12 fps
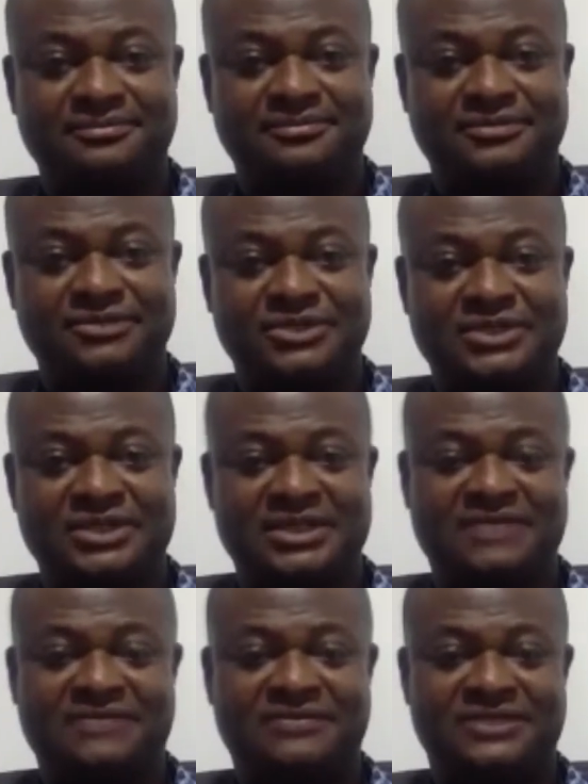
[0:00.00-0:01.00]
to set
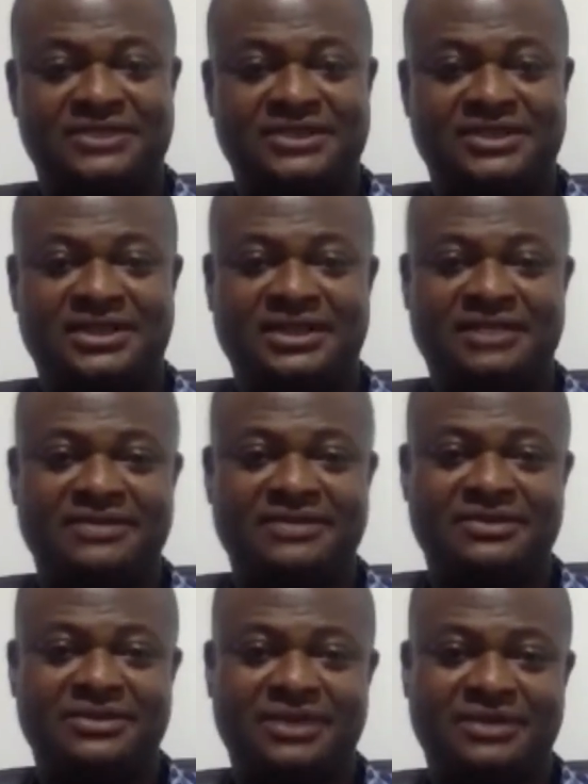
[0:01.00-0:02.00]
a vision and have it
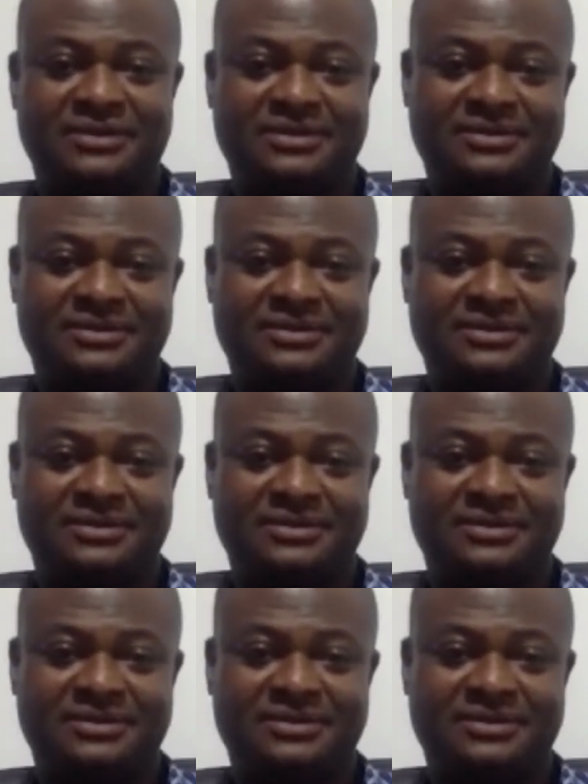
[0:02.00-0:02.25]
rolled out.